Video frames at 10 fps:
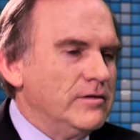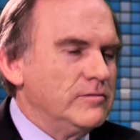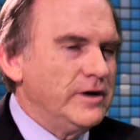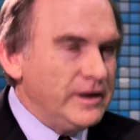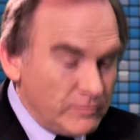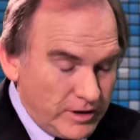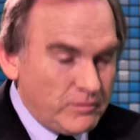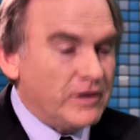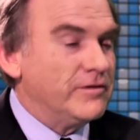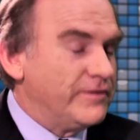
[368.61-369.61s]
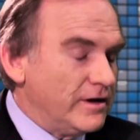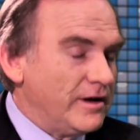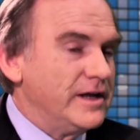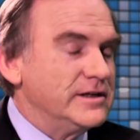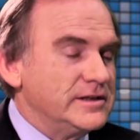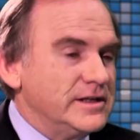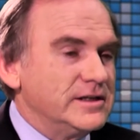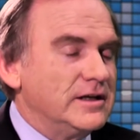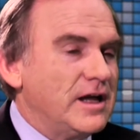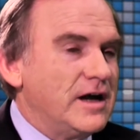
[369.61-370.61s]
We, we work with federal agencies
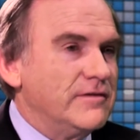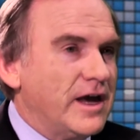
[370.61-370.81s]
in a lot of